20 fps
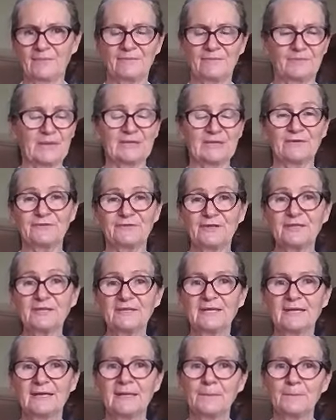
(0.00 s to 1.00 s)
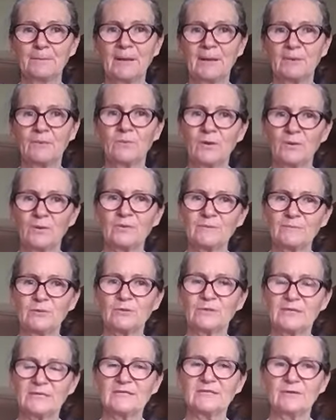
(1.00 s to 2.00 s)
benefit, but what we
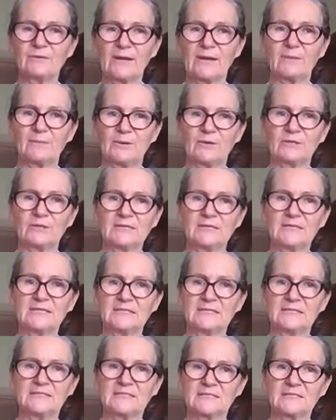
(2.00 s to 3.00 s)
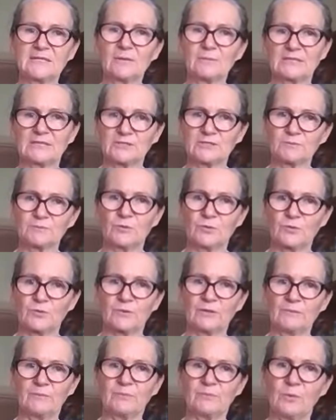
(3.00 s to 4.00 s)
put into our body is so much
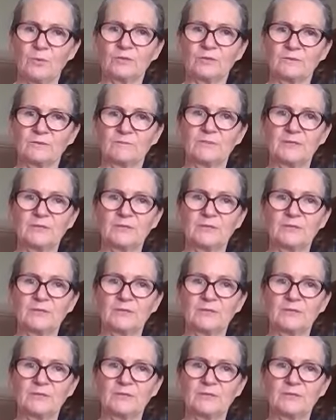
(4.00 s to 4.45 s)
more important,